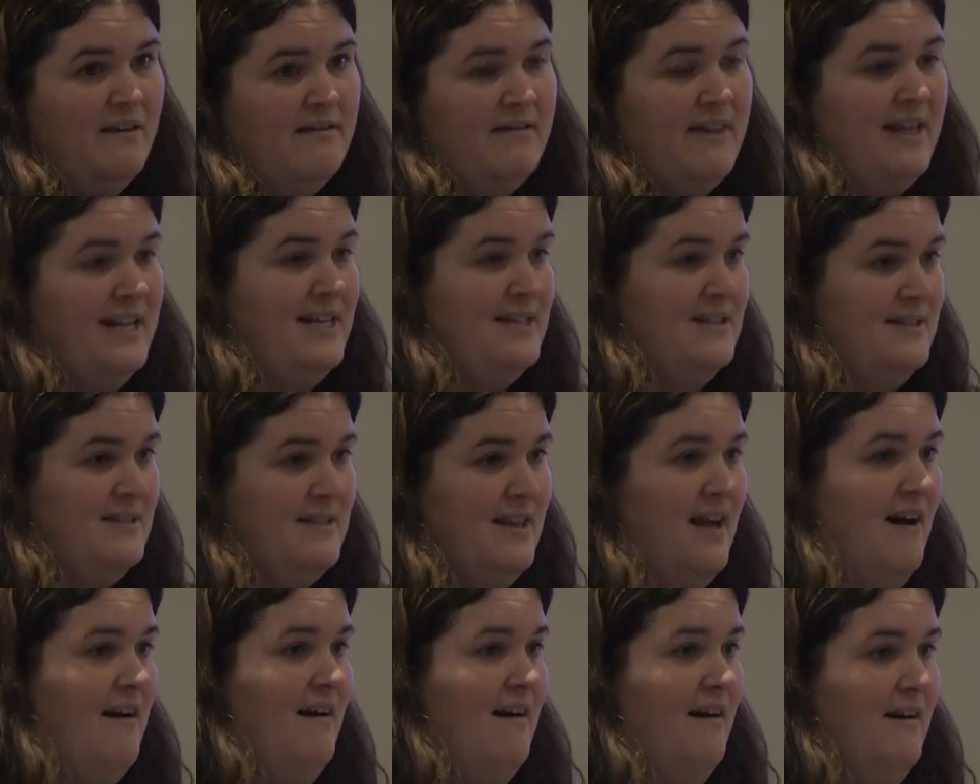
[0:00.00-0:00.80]
things
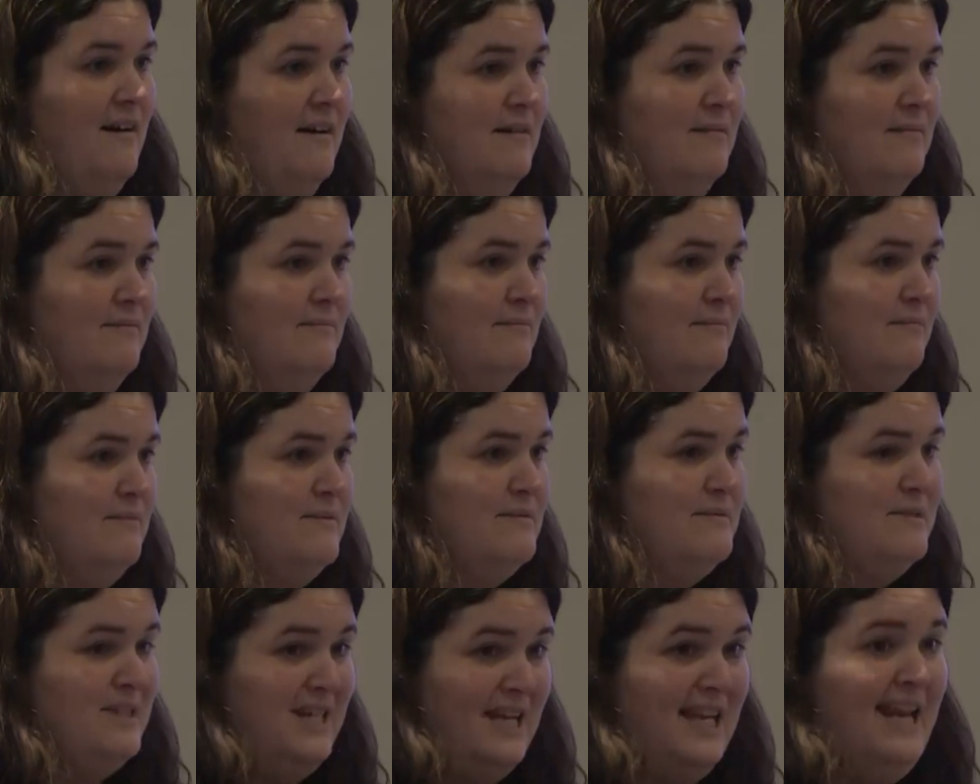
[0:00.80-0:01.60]
that are
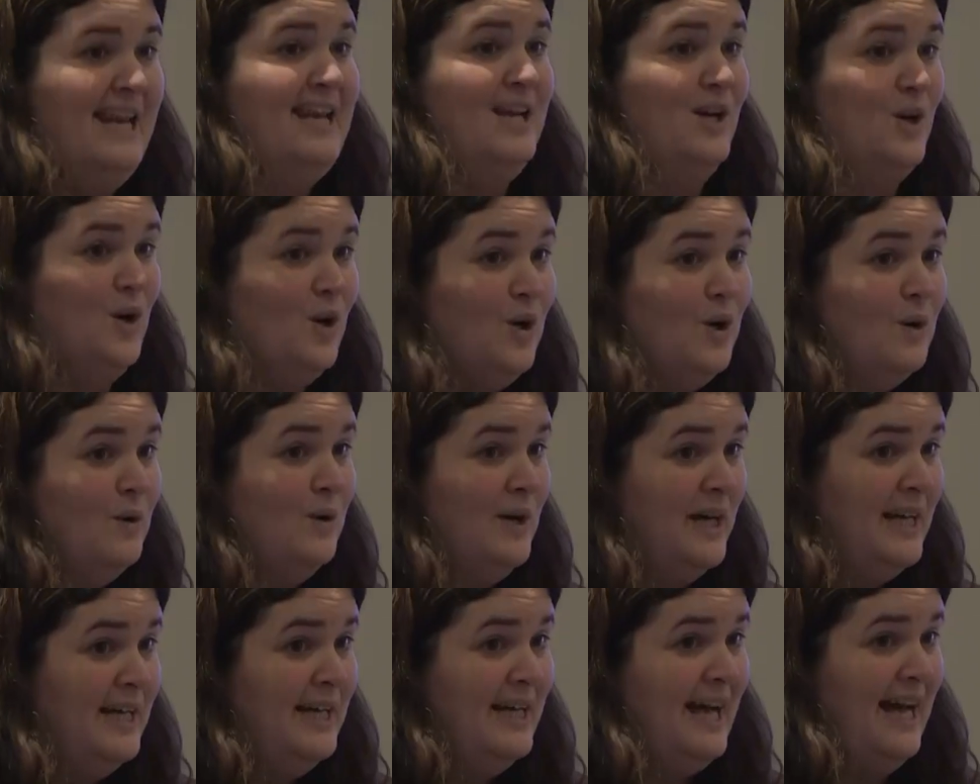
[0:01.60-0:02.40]

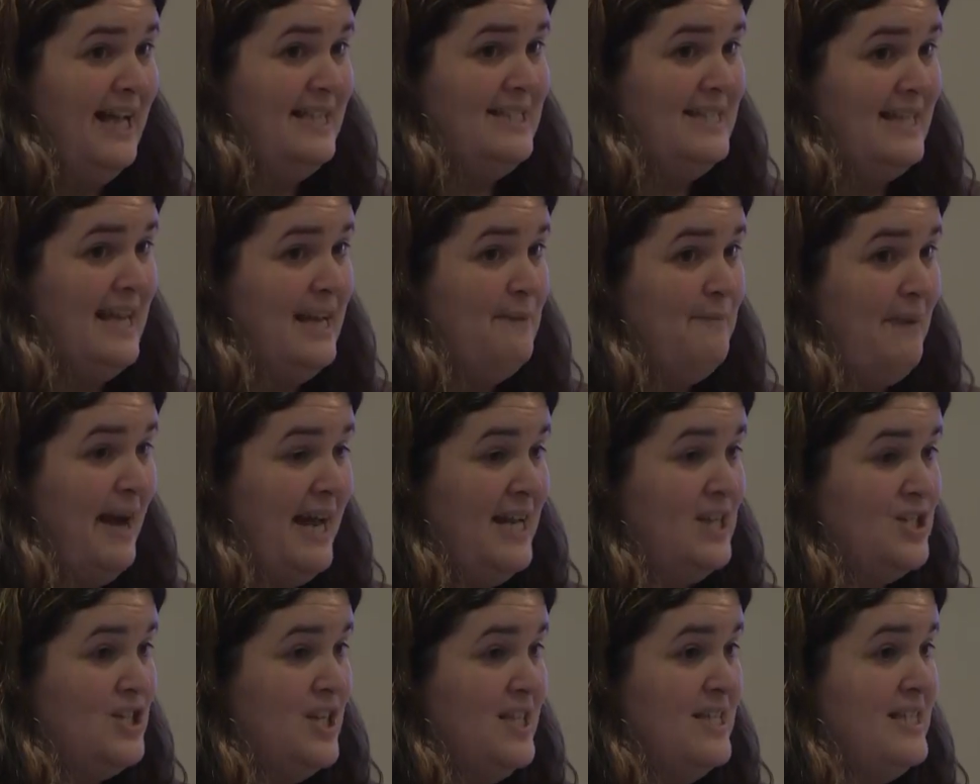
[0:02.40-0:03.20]
clinical and seeing
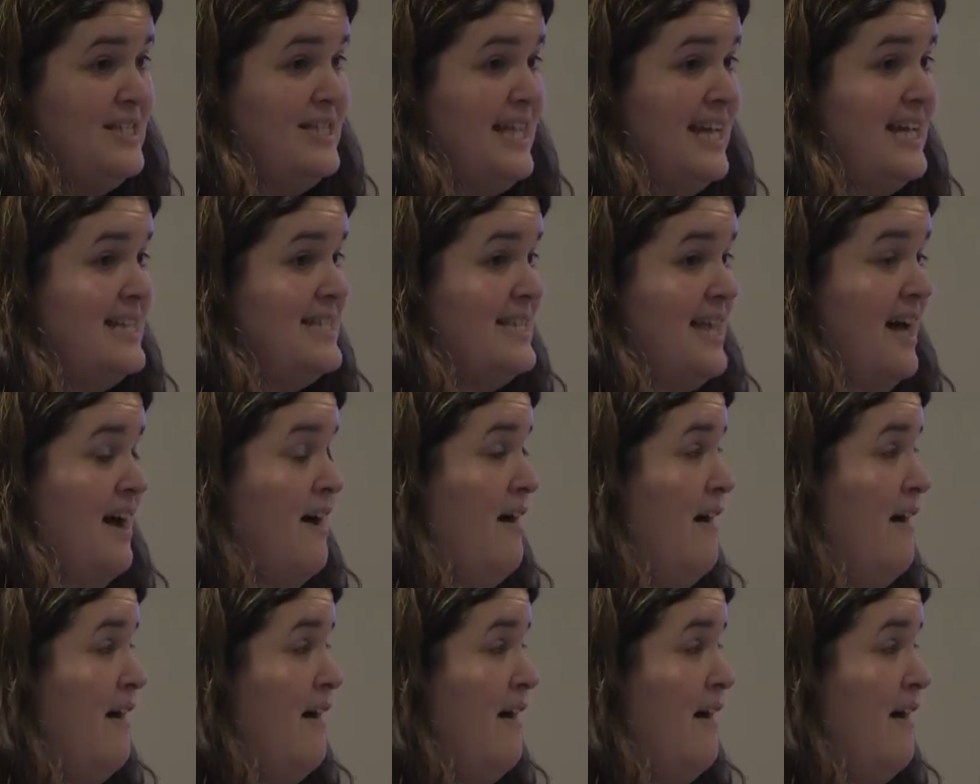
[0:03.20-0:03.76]
patients, things that